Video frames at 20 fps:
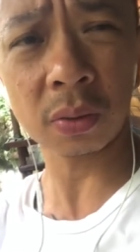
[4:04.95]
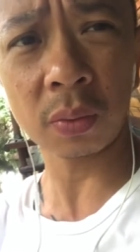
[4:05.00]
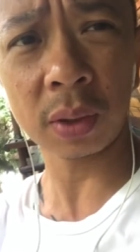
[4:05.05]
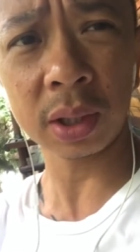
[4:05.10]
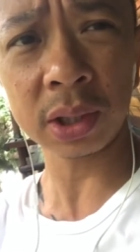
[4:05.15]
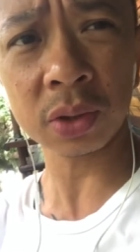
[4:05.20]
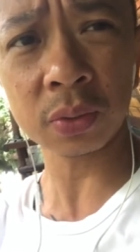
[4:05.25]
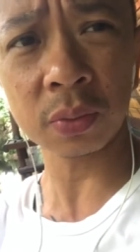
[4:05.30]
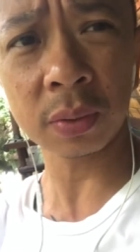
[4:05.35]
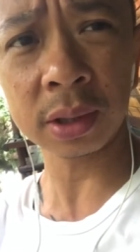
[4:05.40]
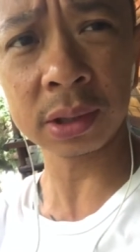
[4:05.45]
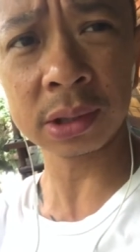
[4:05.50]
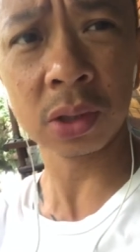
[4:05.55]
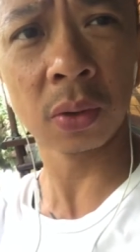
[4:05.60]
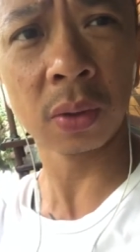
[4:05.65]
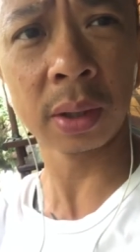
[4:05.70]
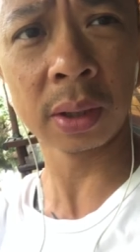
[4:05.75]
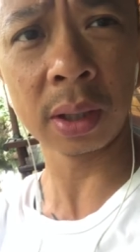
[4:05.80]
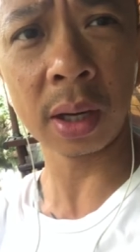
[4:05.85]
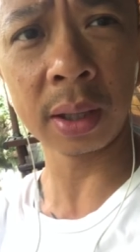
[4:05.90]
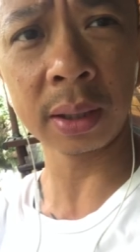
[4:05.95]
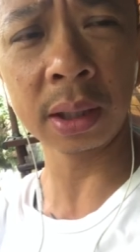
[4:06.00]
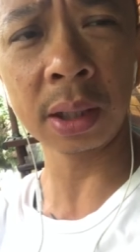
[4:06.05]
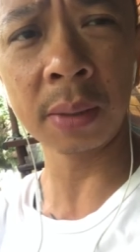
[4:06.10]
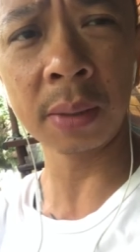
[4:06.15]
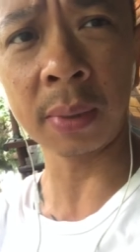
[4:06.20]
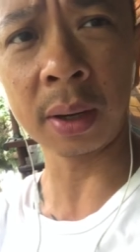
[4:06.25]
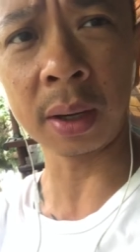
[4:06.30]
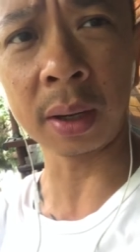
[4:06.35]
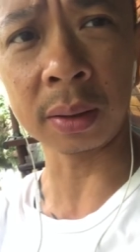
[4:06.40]
Watch what is going on in
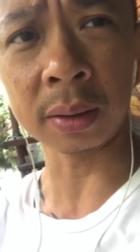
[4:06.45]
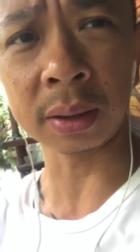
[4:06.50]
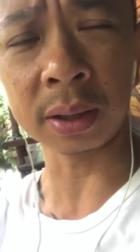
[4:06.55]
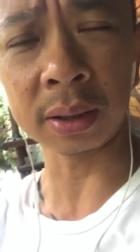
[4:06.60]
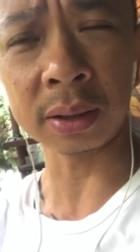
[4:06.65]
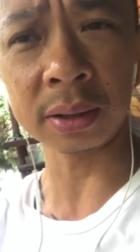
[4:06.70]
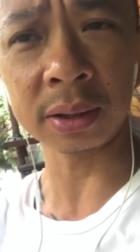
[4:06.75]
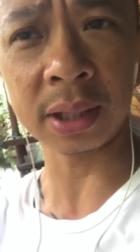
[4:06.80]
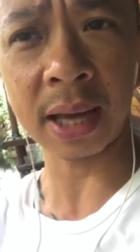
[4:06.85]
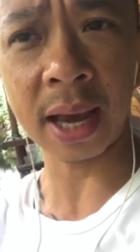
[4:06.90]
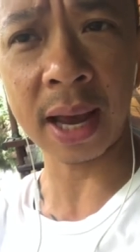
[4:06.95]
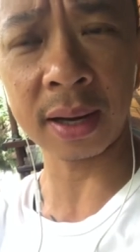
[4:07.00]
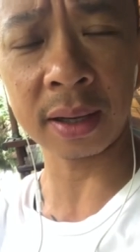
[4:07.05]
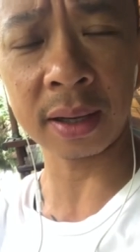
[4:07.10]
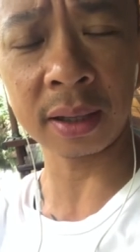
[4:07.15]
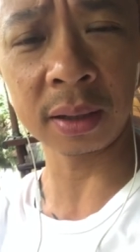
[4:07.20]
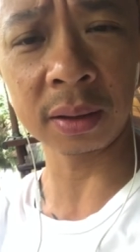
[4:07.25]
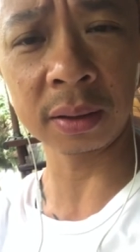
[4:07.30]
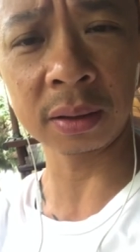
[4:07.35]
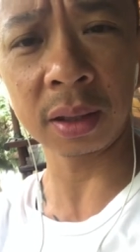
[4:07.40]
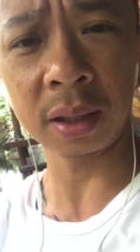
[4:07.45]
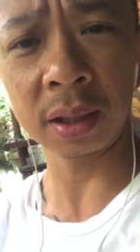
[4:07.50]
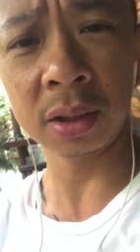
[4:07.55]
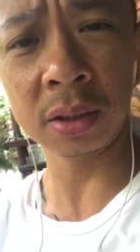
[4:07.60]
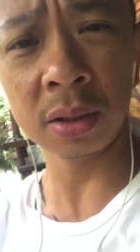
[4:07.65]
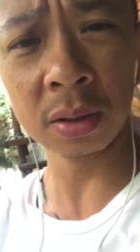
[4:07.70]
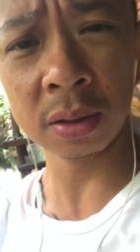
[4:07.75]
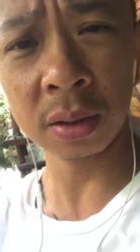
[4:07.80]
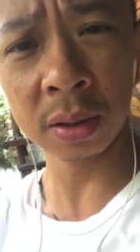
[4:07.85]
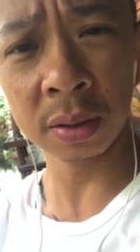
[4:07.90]
America, in Canada, in
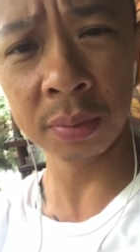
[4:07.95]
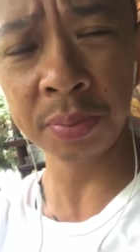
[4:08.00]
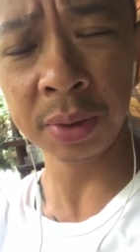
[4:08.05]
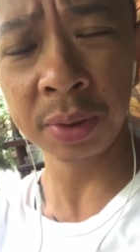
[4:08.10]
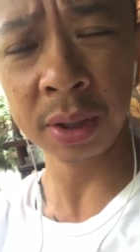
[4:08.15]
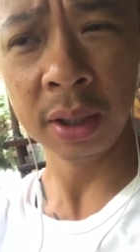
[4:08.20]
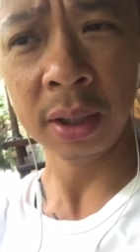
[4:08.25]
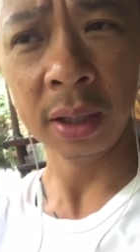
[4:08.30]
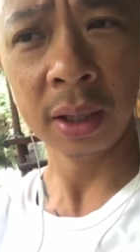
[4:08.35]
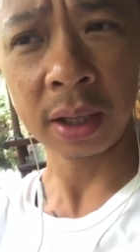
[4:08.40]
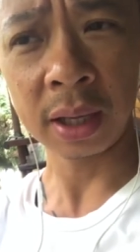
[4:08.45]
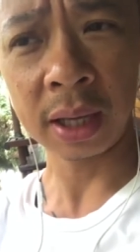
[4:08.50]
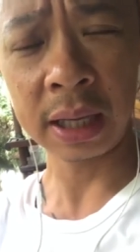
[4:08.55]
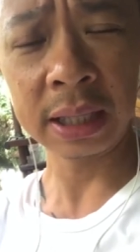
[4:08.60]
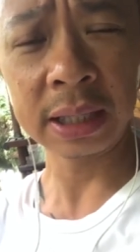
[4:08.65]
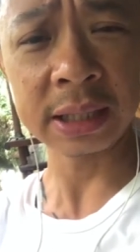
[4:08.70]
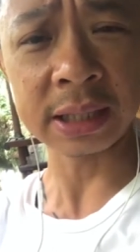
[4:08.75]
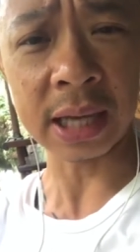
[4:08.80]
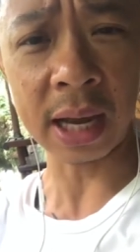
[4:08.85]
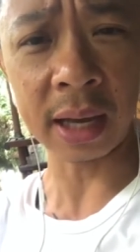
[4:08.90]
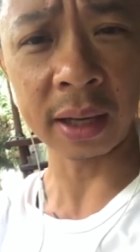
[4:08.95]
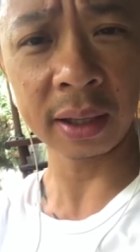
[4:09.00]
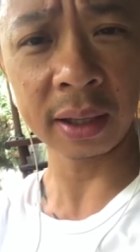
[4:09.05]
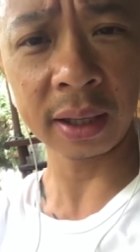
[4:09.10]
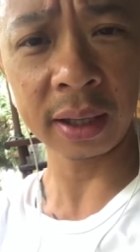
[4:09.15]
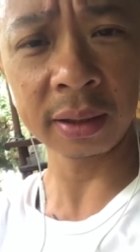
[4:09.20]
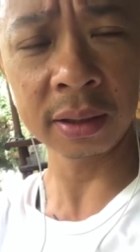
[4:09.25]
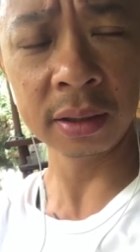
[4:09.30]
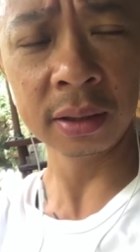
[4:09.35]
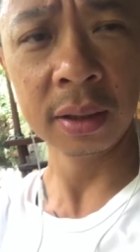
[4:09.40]
Europe, and in
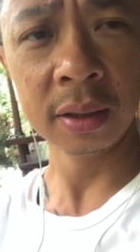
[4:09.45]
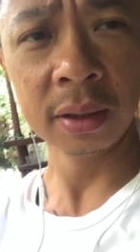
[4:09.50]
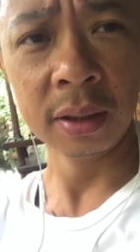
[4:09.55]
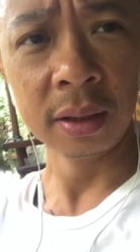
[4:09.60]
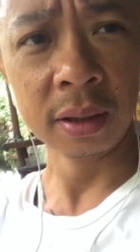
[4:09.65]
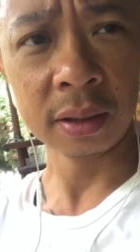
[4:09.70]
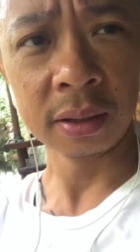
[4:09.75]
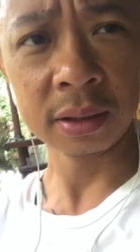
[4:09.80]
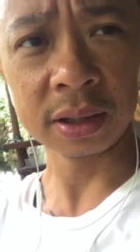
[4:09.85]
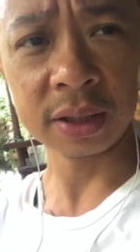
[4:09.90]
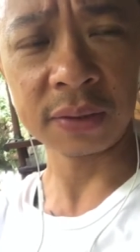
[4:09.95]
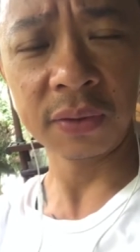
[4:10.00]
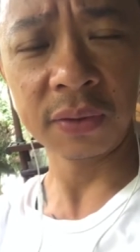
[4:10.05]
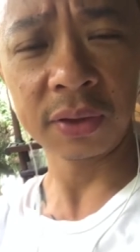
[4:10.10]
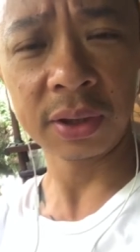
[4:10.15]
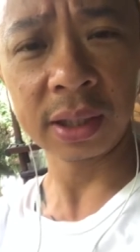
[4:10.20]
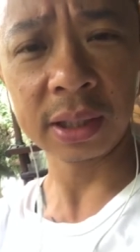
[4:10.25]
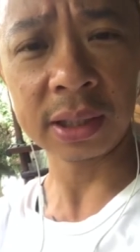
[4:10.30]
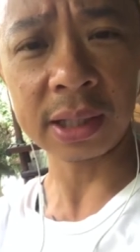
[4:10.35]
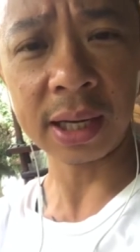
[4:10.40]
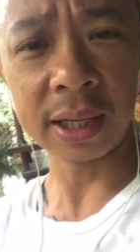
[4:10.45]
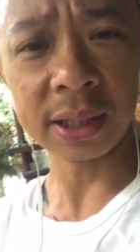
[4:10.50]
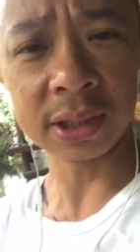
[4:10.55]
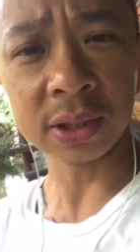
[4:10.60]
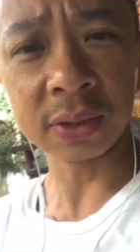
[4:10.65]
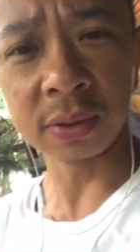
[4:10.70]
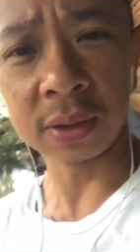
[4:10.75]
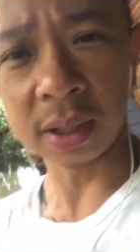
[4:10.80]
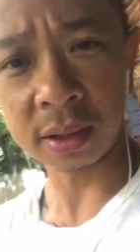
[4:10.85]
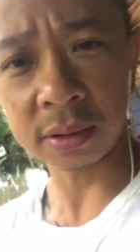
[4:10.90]
Thailand, because everything
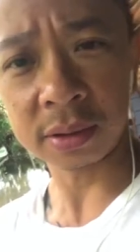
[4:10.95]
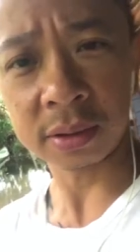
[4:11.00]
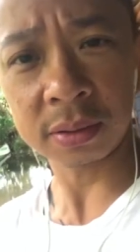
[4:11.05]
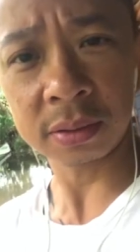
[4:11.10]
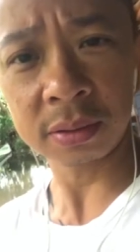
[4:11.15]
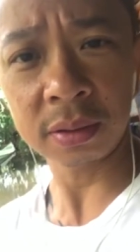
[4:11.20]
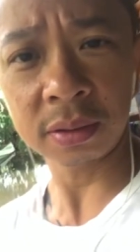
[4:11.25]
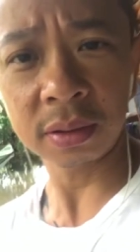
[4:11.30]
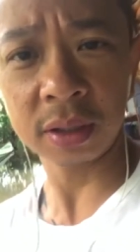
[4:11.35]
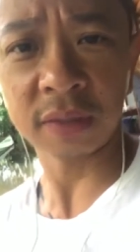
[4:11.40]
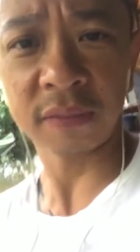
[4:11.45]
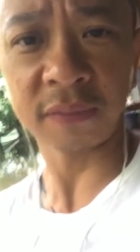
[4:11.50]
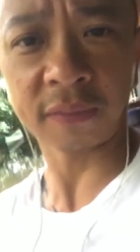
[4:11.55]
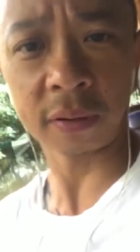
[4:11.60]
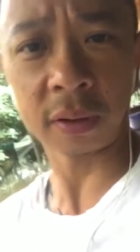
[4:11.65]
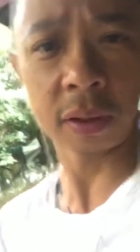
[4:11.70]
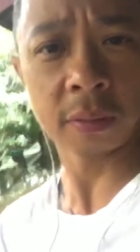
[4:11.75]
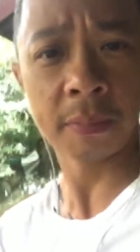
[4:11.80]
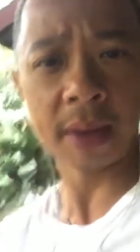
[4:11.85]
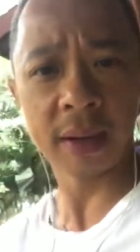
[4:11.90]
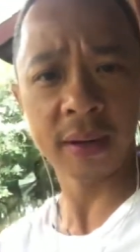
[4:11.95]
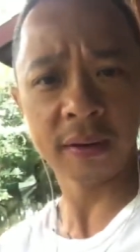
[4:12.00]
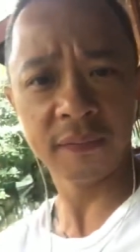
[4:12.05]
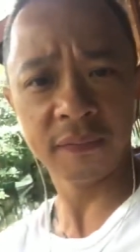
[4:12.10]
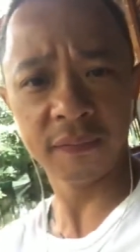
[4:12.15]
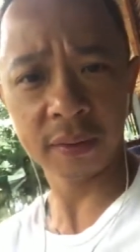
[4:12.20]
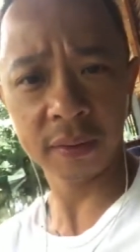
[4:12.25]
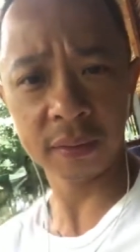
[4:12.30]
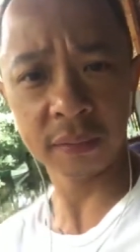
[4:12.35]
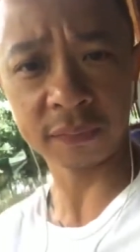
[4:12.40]
ties together. It's for our
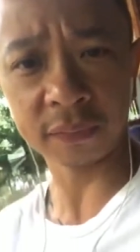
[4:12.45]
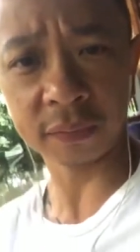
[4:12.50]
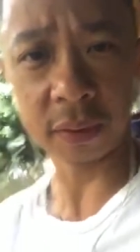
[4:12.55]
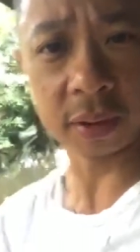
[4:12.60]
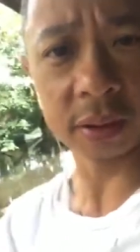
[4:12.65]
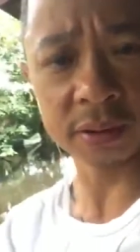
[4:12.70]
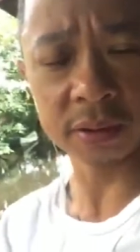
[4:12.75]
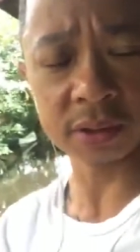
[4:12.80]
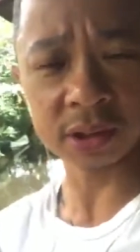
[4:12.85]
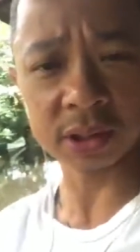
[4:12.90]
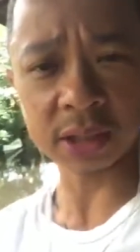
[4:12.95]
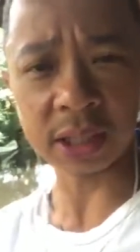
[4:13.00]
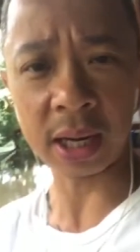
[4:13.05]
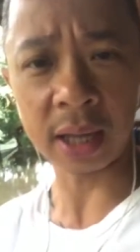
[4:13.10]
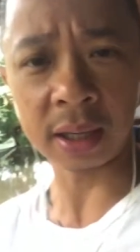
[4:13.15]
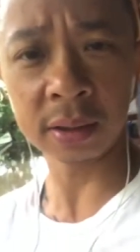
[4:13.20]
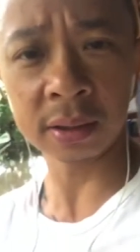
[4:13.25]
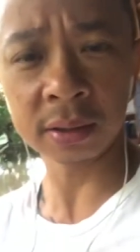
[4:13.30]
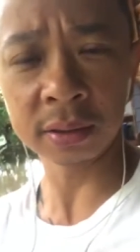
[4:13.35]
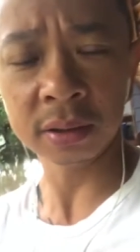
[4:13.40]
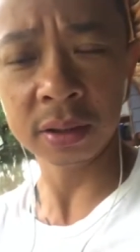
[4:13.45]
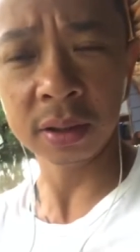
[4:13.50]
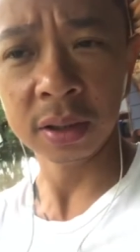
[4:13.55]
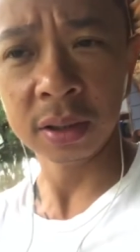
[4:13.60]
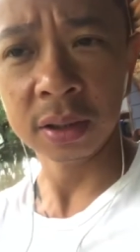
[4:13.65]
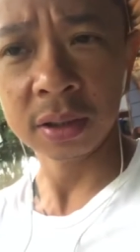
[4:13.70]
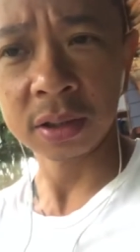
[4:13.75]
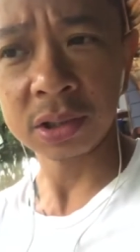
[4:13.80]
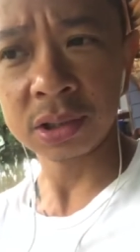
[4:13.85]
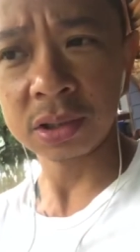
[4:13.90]
benefit and for our understanding.
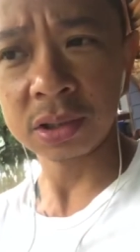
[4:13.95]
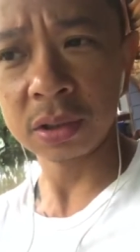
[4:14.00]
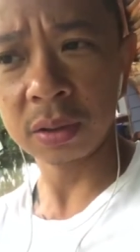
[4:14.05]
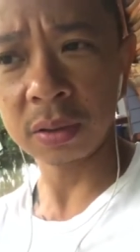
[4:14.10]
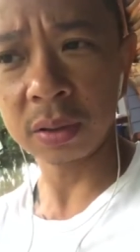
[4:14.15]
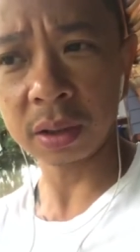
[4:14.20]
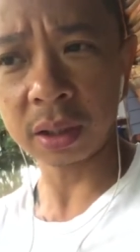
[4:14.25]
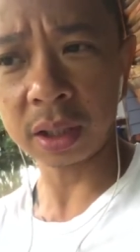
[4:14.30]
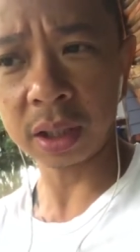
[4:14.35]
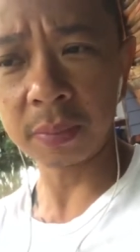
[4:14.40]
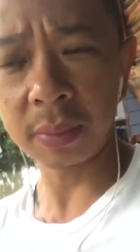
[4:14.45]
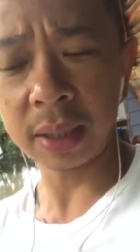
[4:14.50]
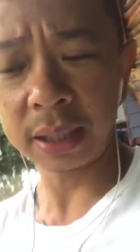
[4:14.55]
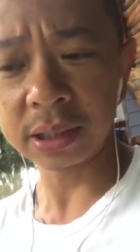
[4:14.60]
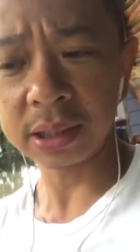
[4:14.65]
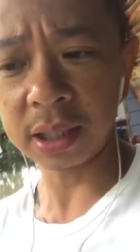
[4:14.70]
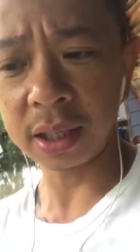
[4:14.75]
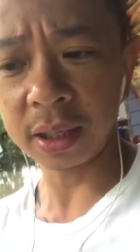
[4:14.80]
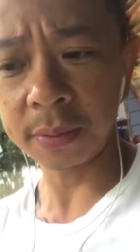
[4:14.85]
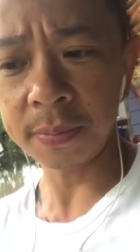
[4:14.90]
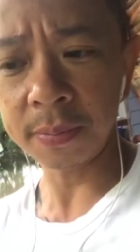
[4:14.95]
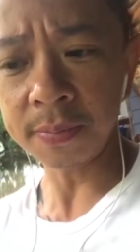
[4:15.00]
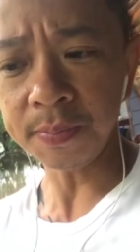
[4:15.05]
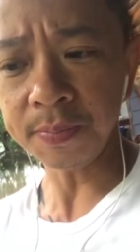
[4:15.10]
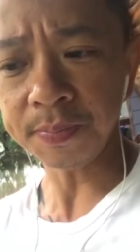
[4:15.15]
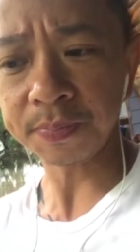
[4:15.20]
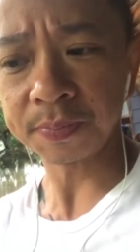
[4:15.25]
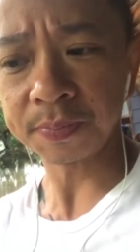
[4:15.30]
So a lot of my time